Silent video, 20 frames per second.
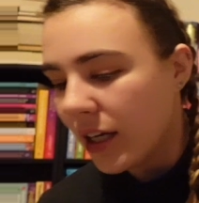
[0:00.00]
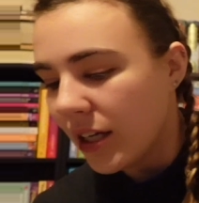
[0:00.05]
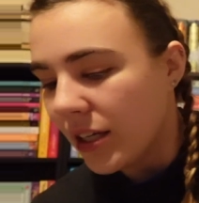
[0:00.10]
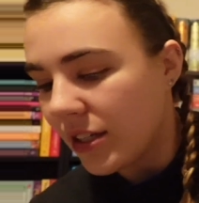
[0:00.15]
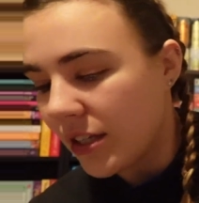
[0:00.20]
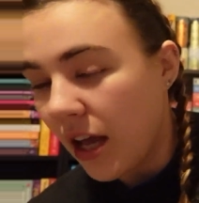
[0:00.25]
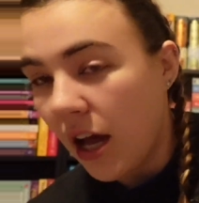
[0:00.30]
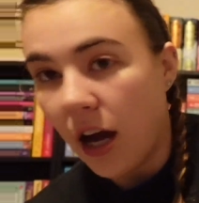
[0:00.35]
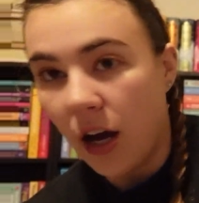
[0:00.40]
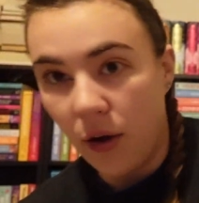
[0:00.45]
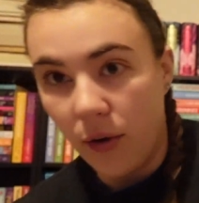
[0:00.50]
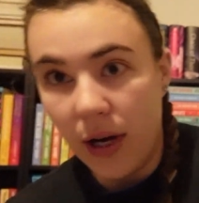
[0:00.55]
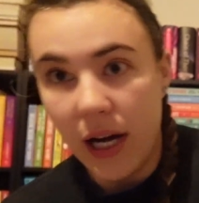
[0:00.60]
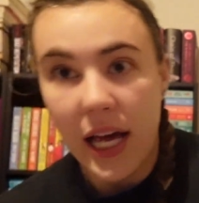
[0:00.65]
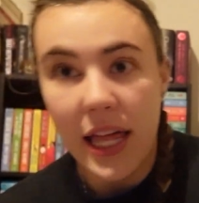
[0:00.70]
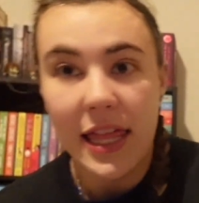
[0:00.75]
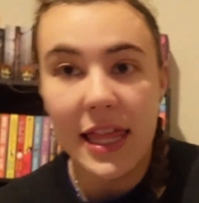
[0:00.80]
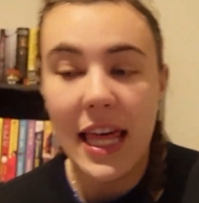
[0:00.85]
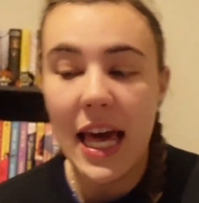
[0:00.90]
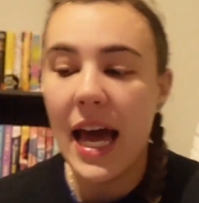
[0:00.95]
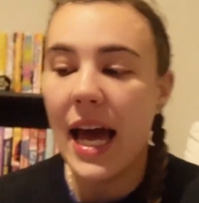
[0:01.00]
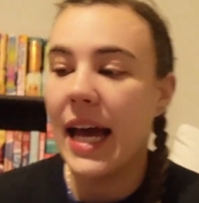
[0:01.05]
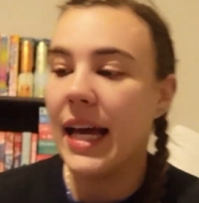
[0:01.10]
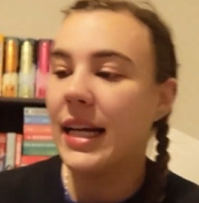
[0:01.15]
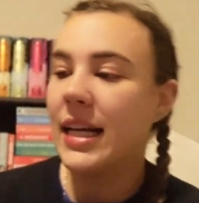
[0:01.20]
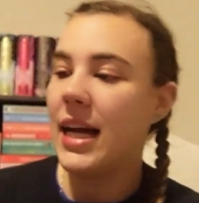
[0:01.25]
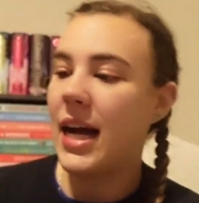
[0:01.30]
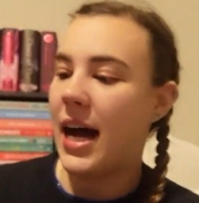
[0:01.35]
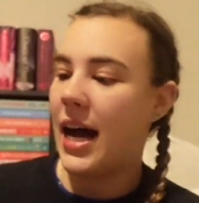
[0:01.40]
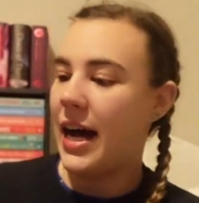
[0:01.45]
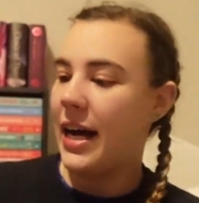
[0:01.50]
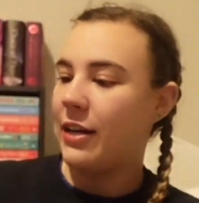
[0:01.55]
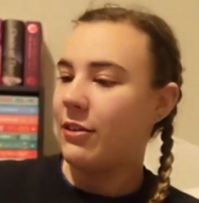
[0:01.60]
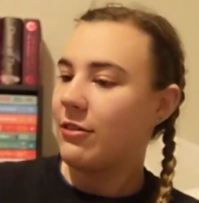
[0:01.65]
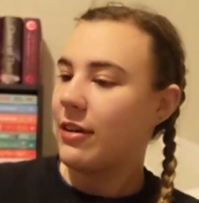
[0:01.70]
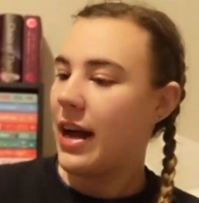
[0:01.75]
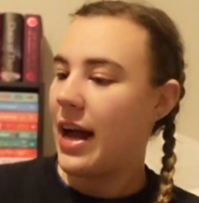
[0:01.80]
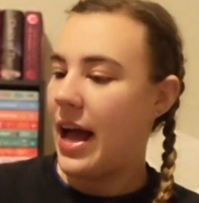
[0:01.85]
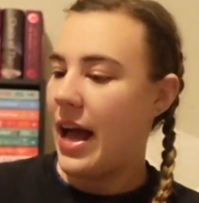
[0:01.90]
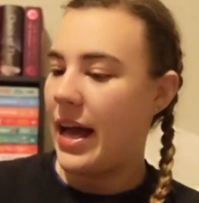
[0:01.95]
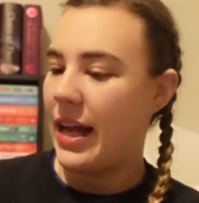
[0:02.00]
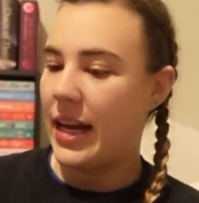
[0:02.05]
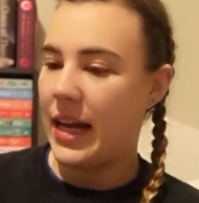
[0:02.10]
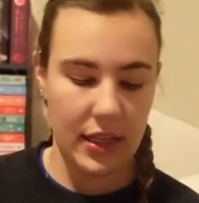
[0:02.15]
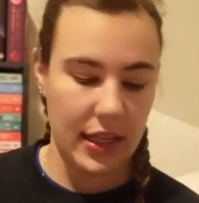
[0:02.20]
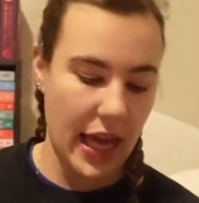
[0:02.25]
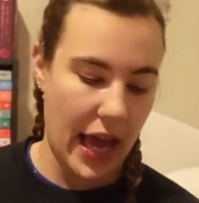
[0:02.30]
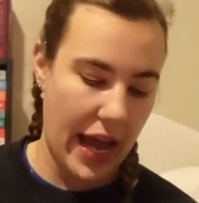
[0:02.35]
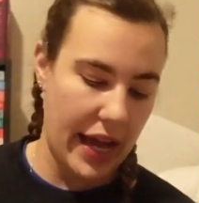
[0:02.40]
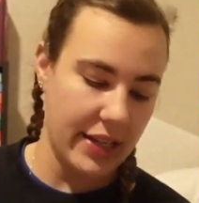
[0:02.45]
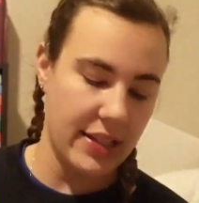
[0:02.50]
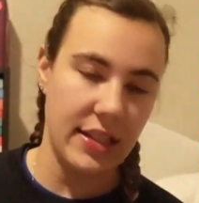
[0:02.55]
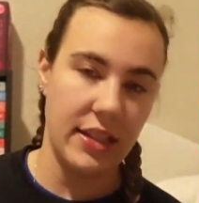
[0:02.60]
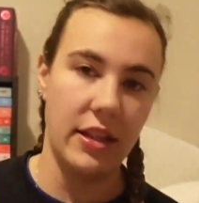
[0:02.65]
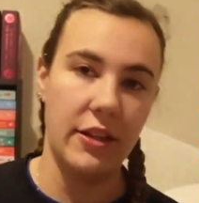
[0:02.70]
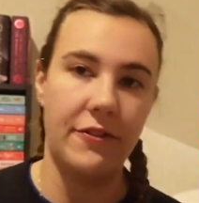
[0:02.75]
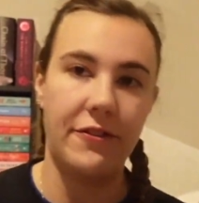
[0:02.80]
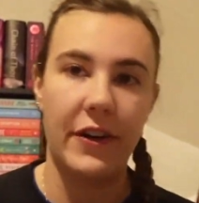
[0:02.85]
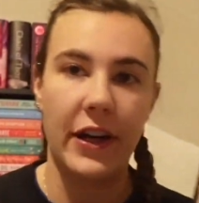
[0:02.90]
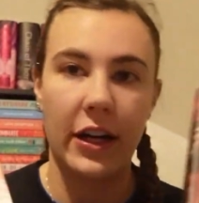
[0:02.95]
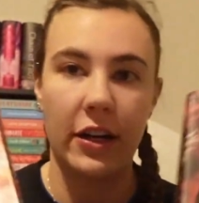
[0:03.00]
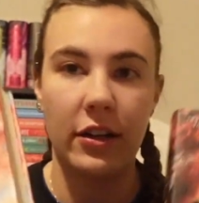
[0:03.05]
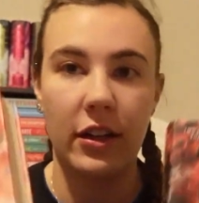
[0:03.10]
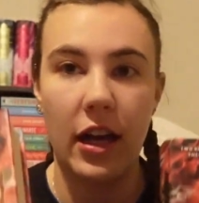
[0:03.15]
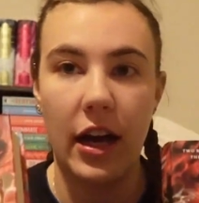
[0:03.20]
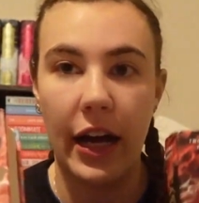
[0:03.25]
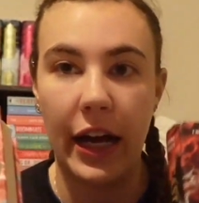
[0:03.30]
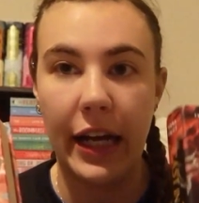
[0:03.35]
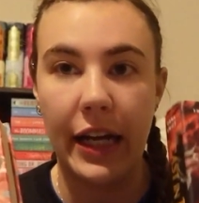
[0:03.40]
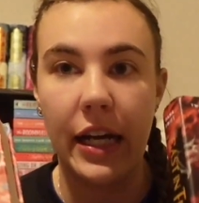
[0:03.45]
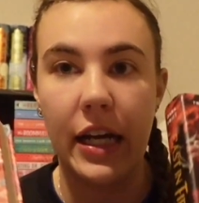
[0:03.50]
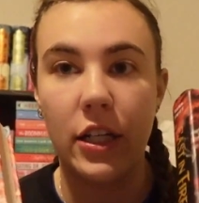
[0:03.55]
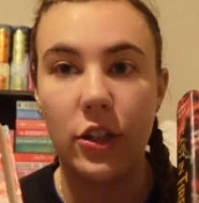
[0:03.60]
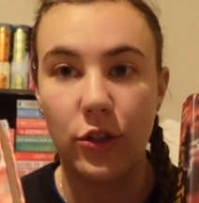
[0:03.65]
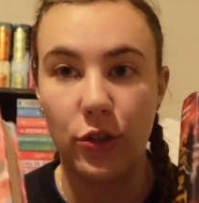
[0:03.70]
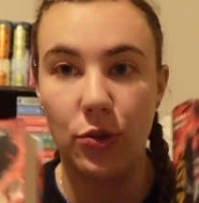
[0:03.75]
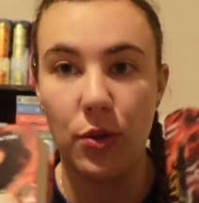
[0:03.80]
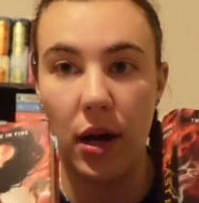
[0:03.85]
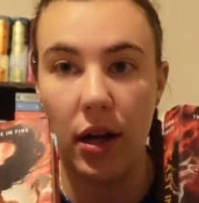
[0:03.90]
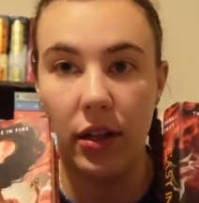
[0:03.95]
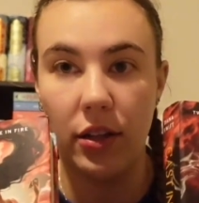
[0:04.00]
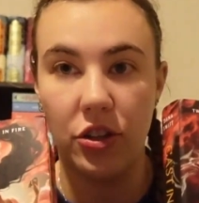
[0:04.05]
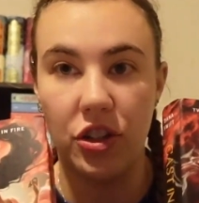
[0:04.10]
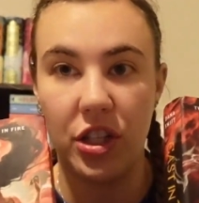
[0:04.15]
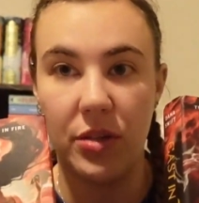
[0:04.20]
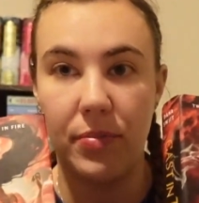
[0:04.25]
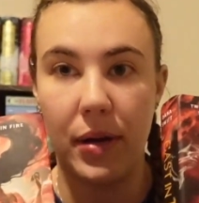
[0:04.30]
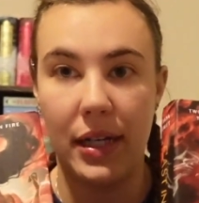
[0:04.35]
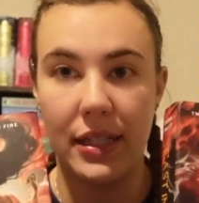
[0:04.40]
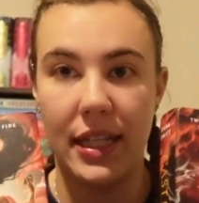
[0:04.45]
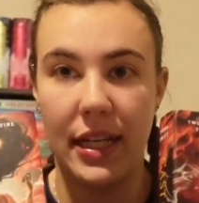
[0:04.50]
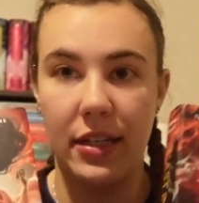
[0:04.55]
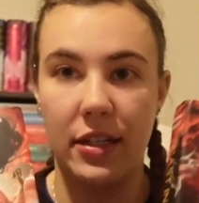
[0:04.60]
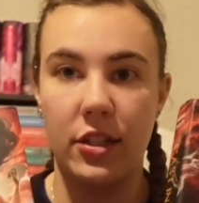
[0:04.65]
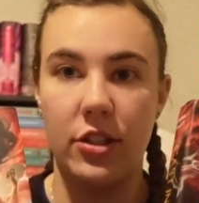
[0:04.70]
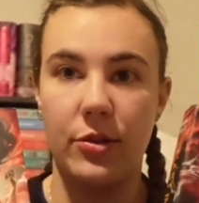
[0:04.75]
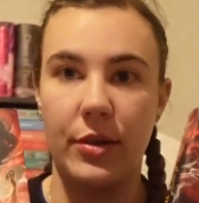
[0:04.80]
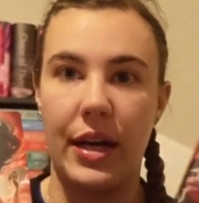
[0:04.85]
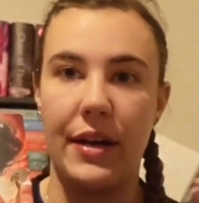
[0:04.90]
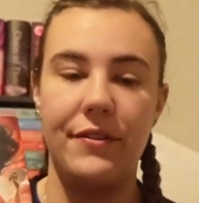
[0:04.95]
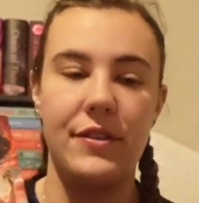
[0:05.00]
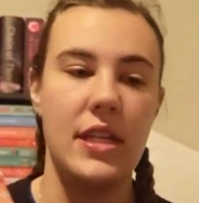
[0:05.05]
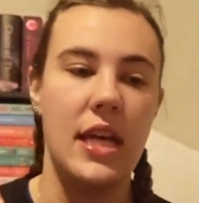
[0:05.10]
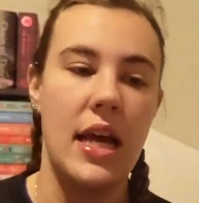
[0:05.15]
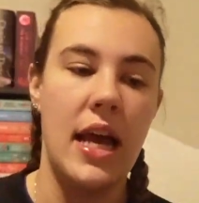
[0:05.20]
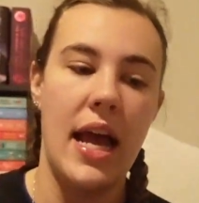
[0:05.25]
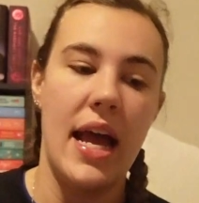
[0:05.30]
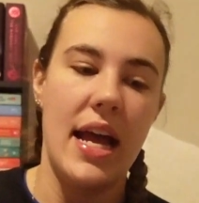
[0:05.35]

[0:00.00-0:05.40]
So then I read Cast in the Firelight duology by Dana Swift,